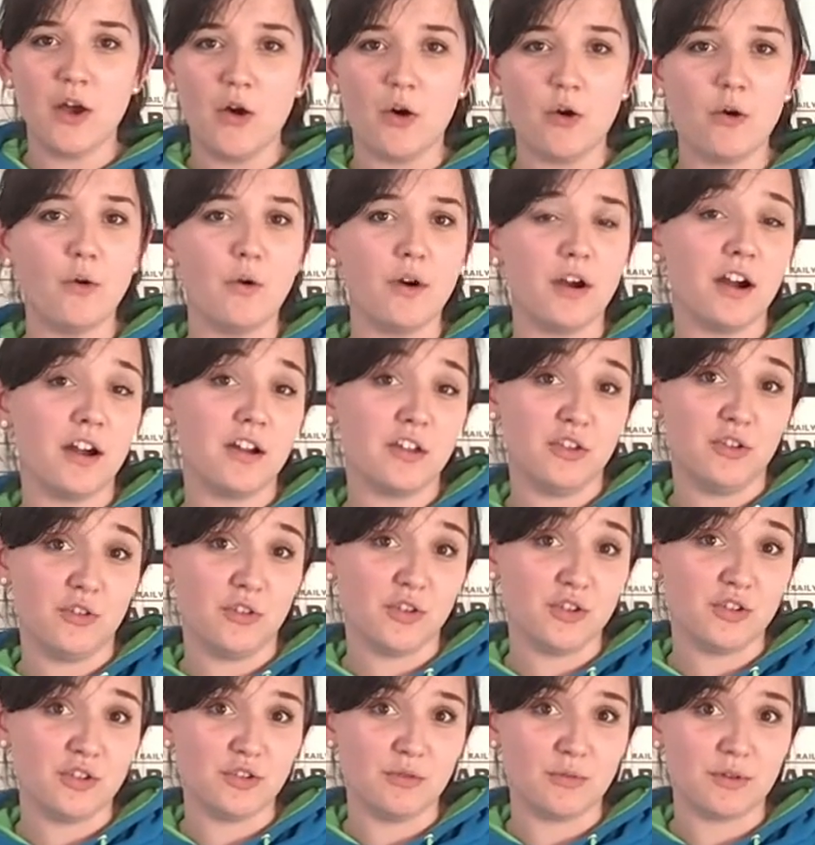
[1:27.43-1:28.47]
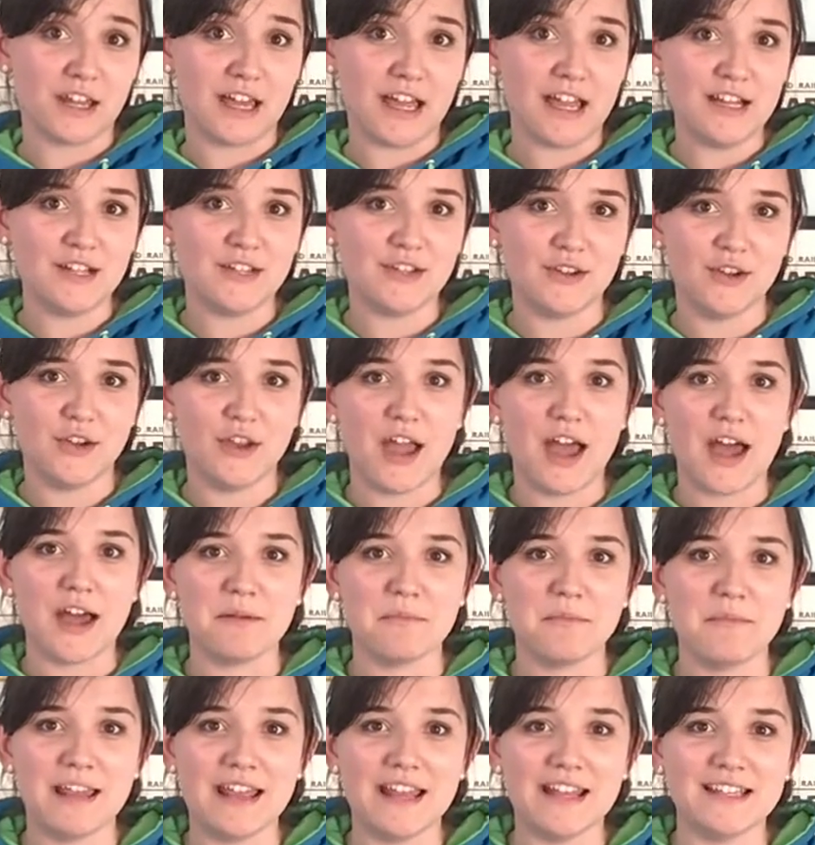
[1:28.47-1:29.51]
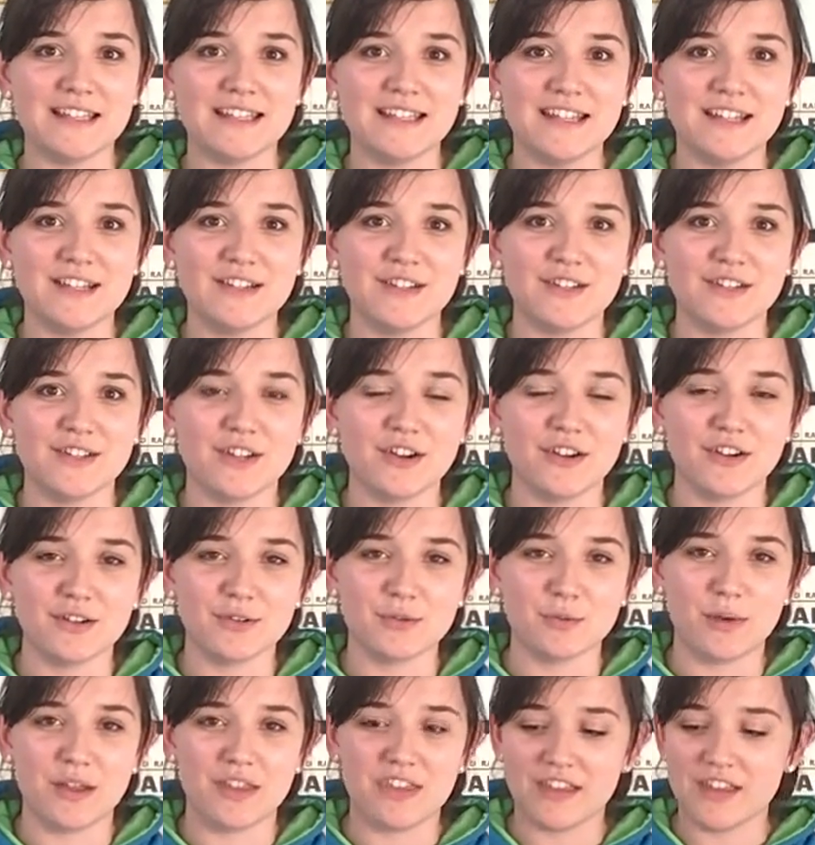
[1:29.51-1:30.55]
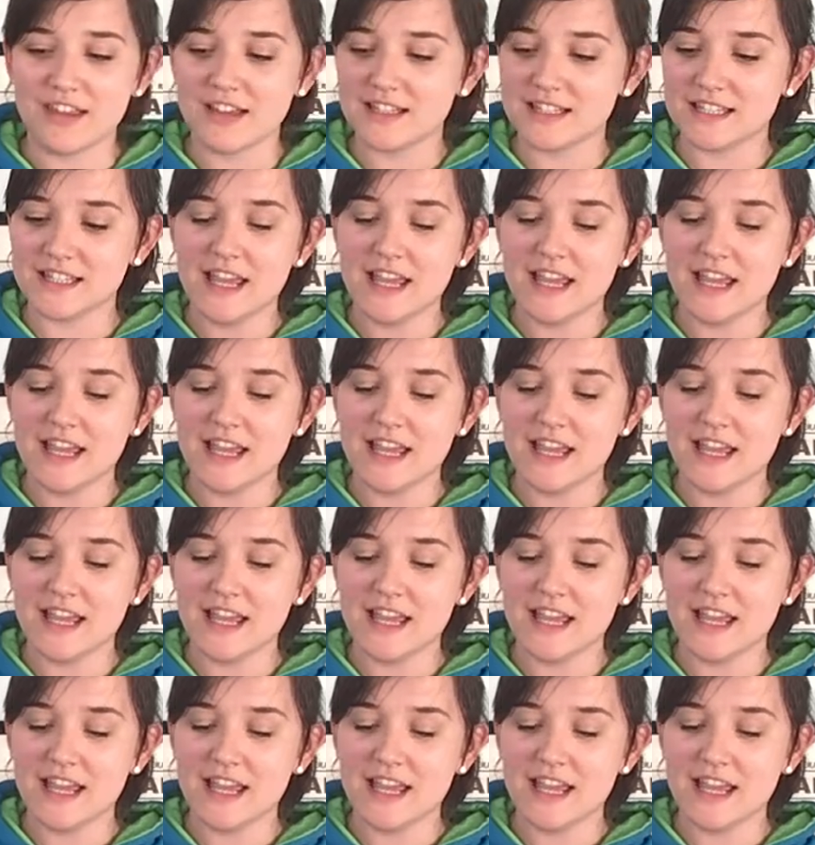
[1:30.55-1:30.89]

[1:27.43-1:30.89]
or you can do what I do and make dessert with it